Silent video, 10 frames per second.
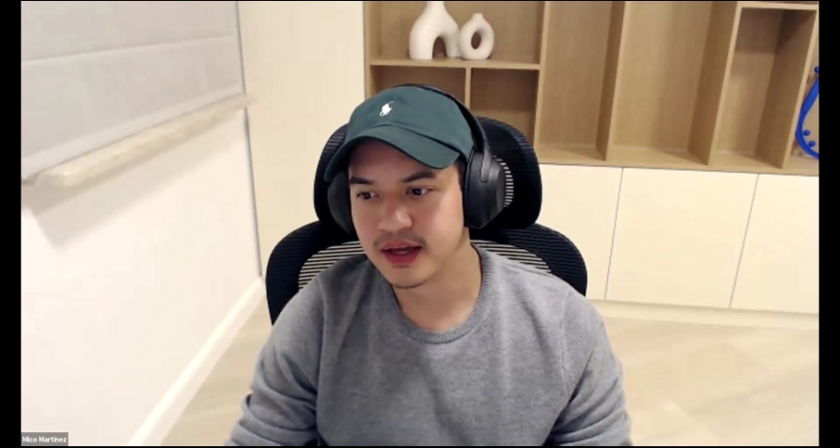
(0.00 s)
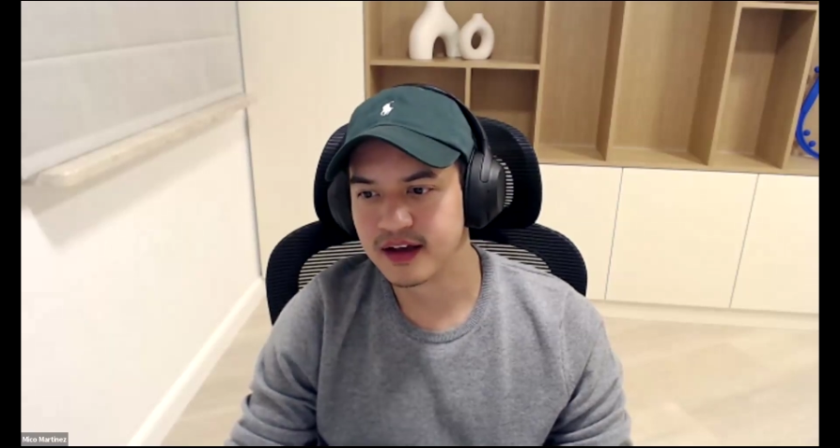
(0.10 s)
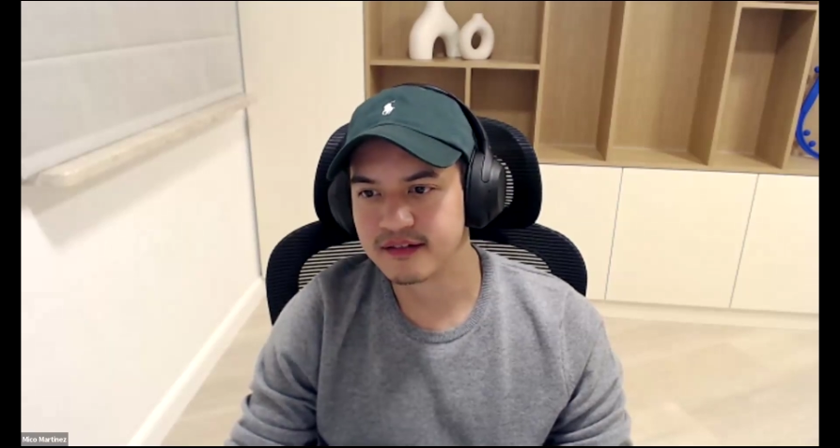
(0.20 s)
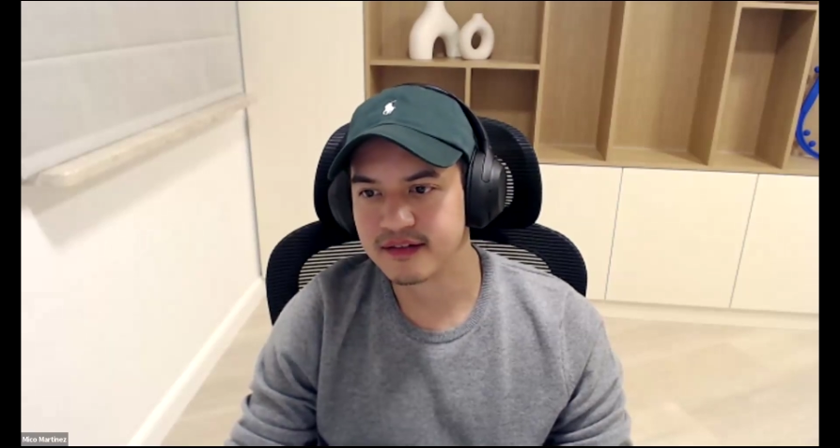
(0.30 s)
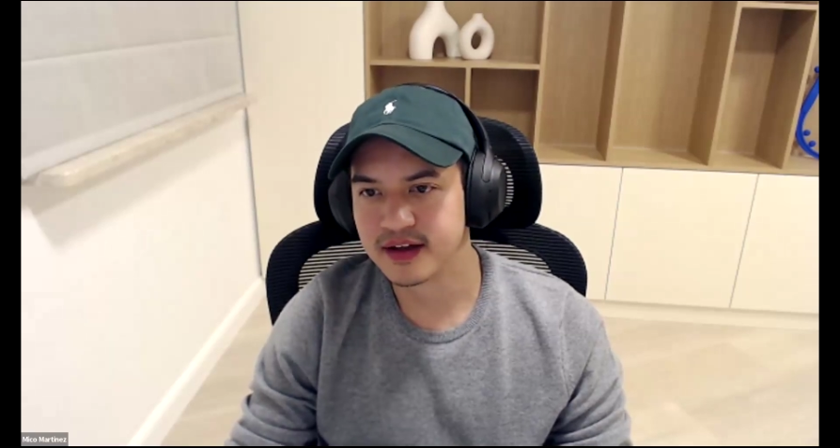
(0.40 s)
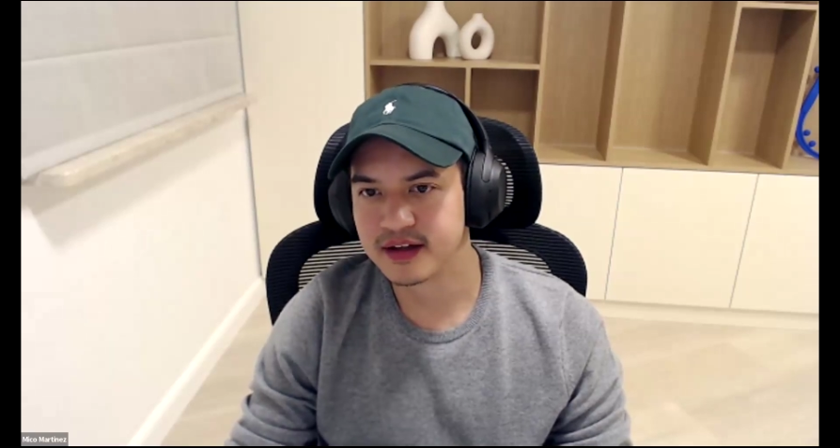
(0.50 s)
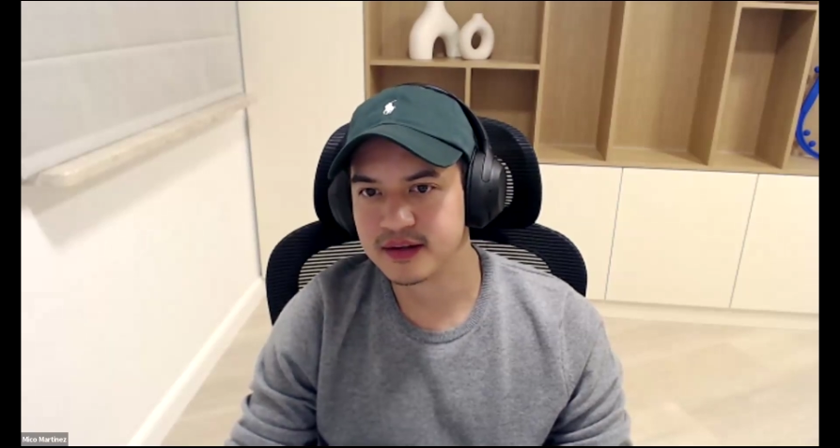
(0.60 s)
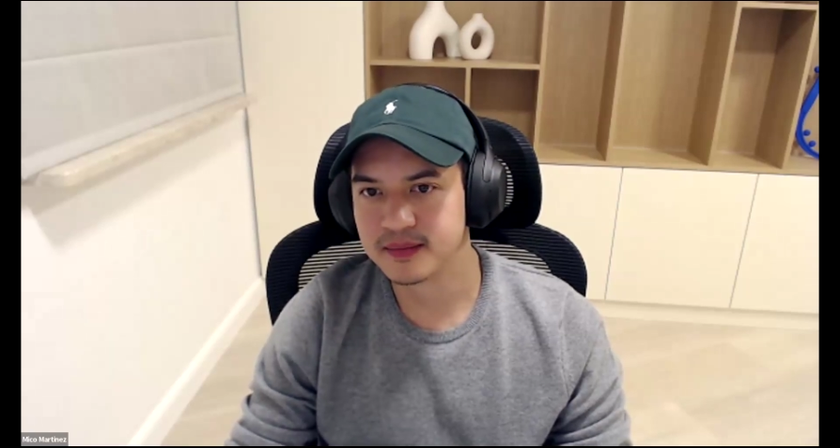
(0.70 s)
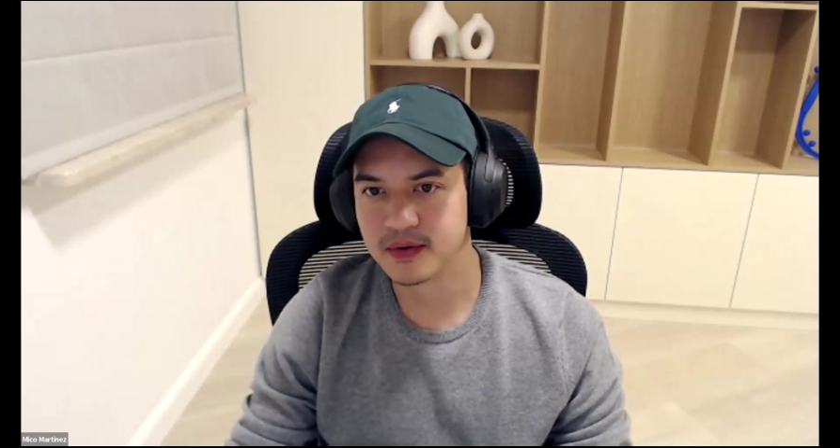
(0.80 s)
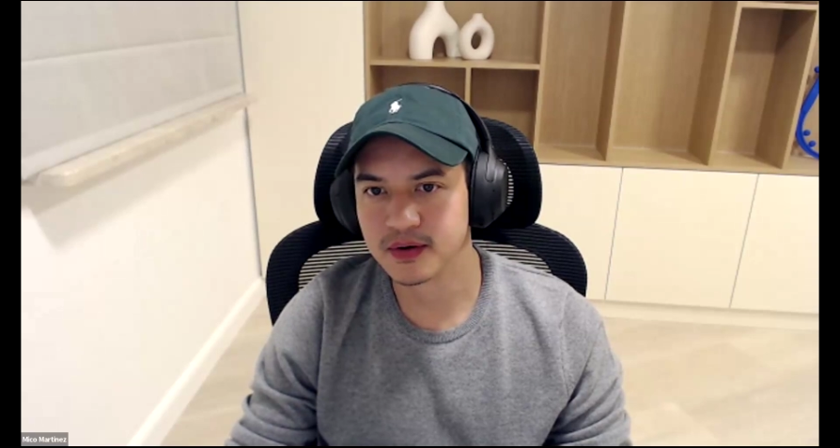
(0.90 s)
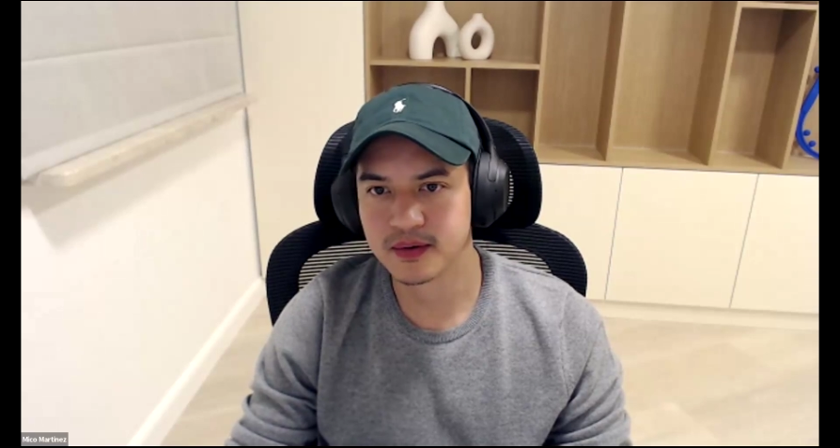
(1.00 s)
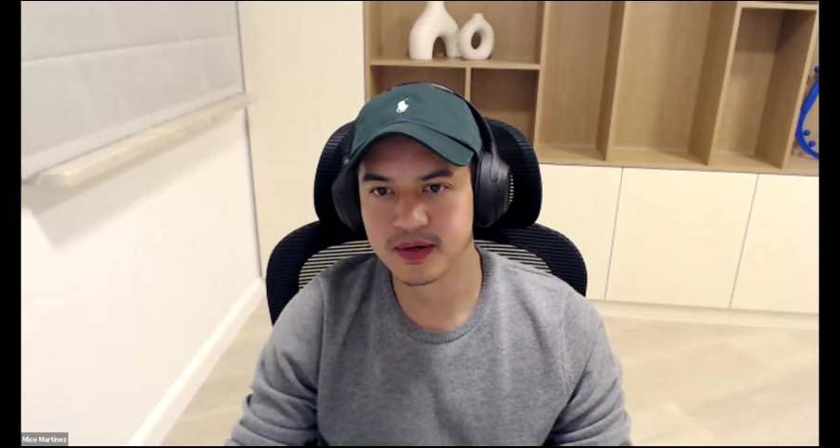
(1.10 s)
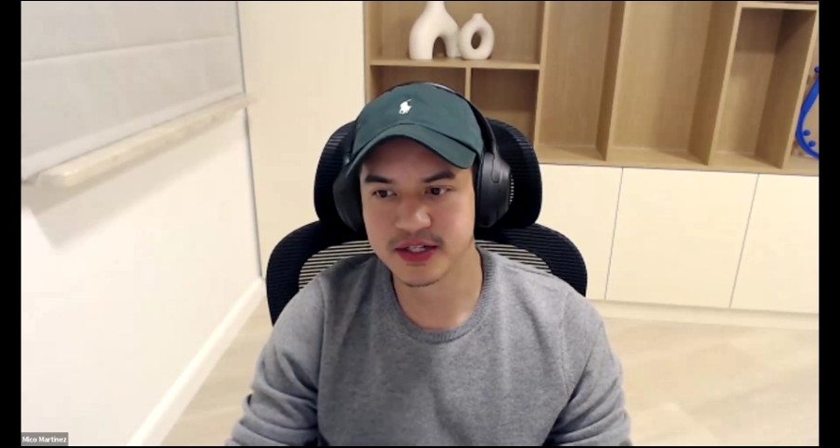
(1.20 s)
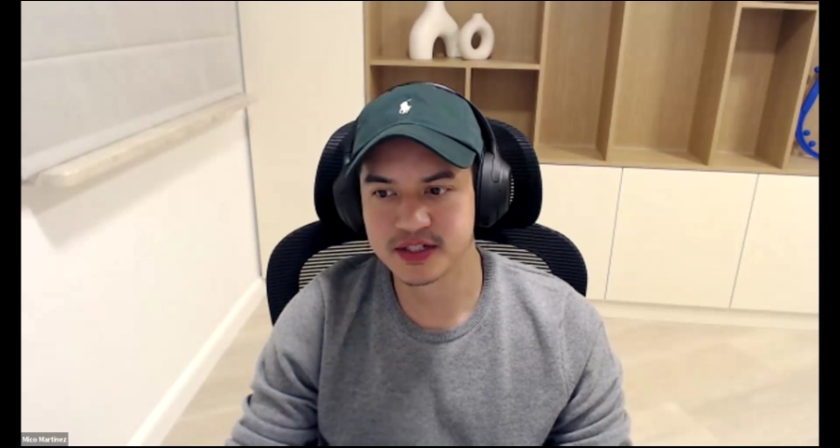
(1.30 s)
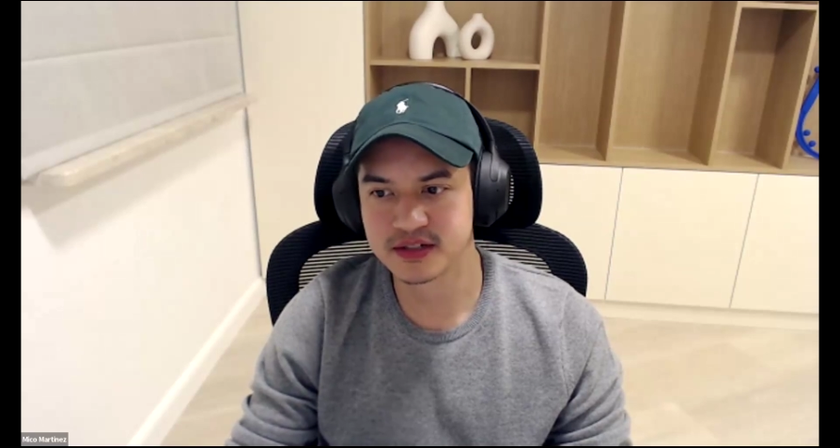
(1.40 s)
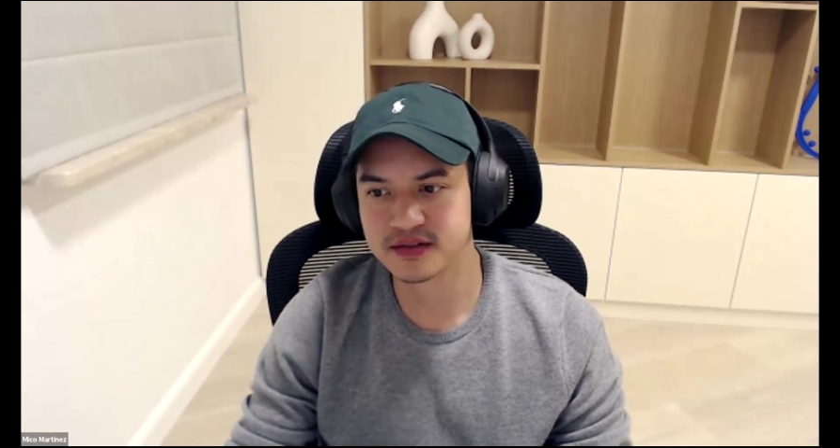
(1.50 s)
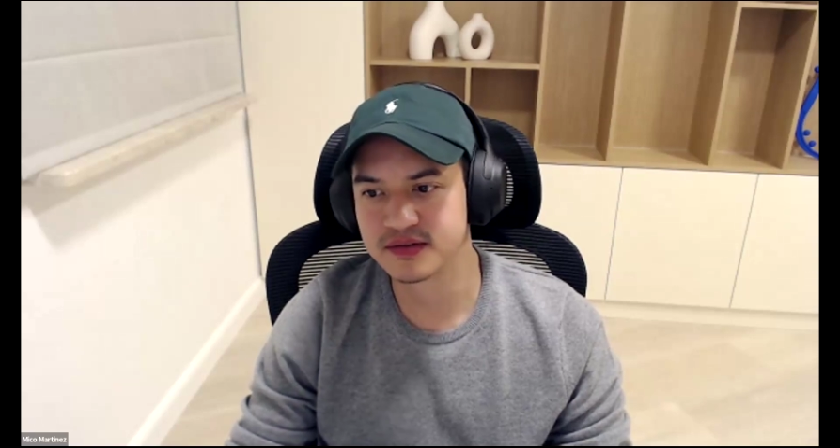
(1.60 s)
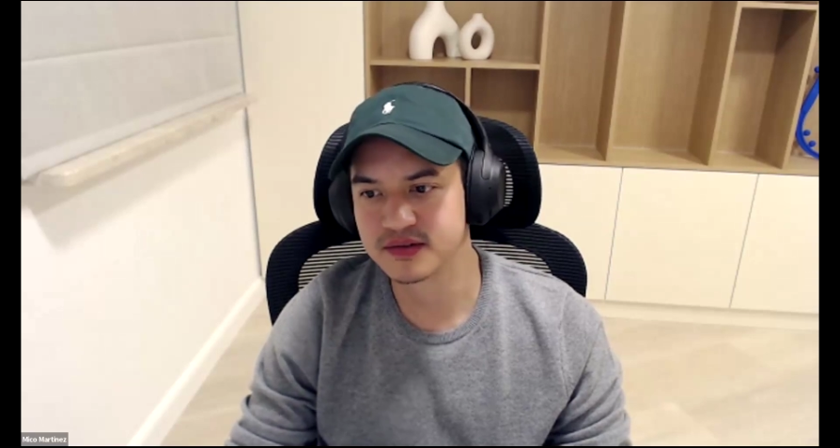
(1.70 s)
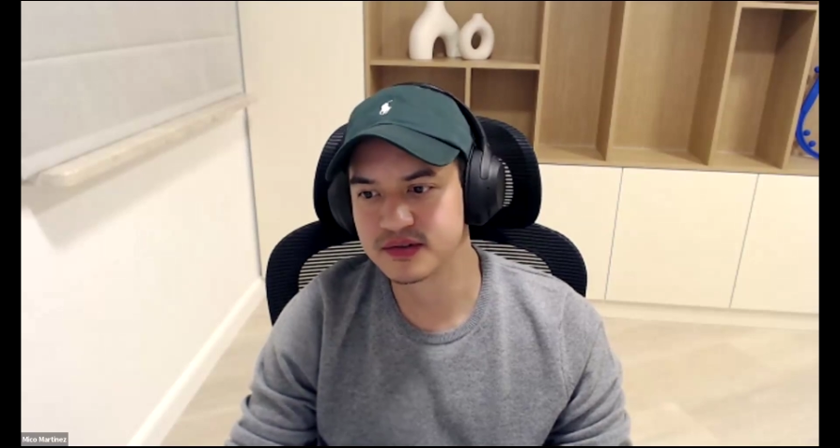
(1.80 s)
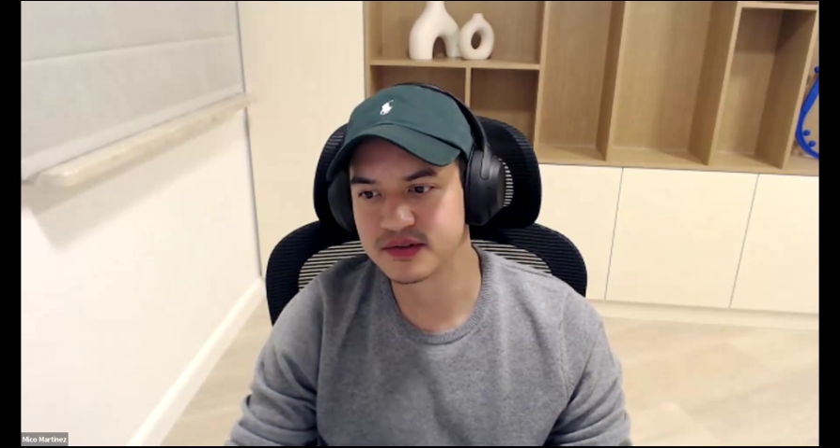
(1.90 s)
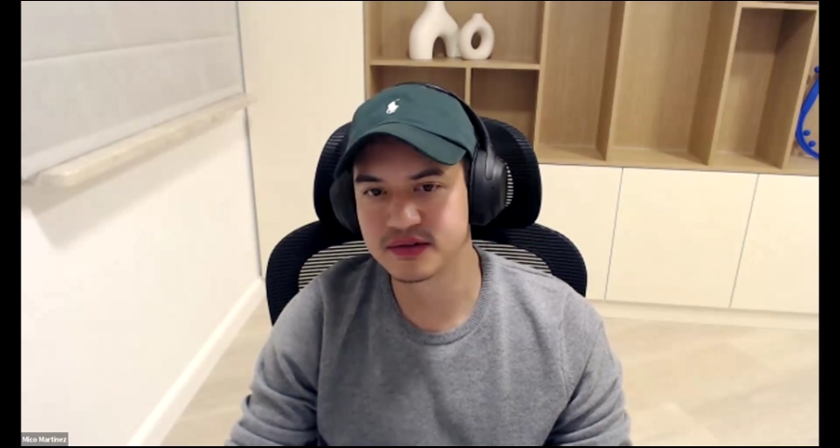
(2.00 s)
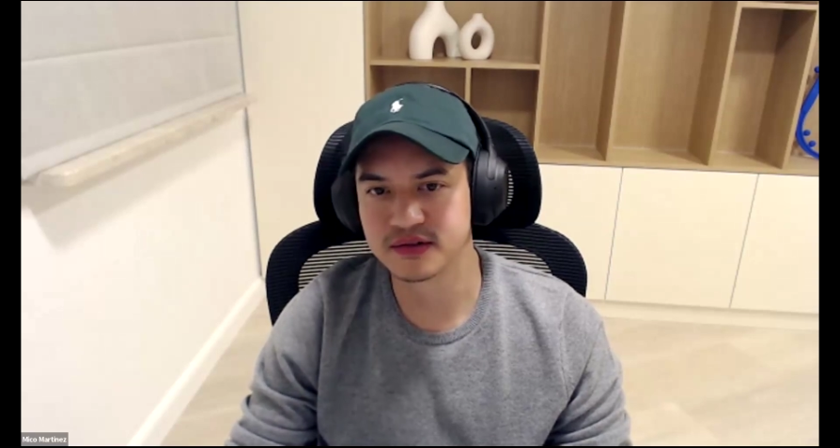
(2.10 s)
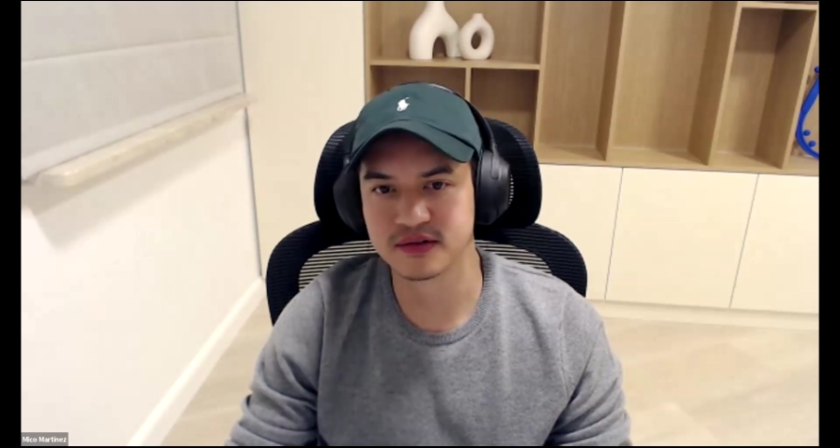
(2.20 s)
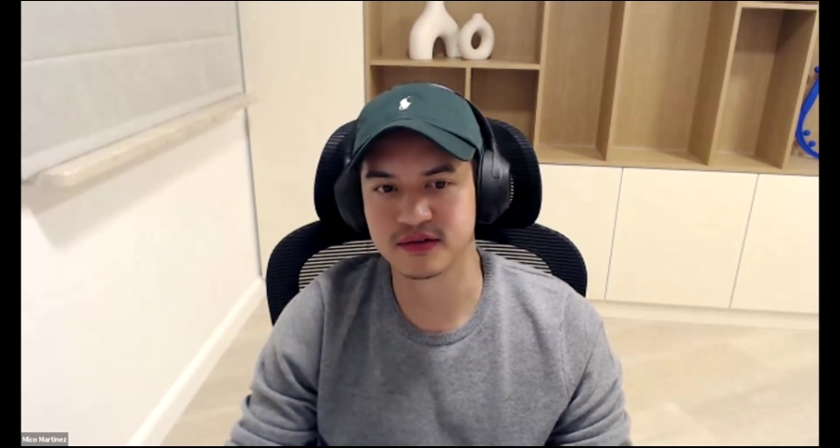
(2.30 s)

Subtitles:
Do you have any more questions?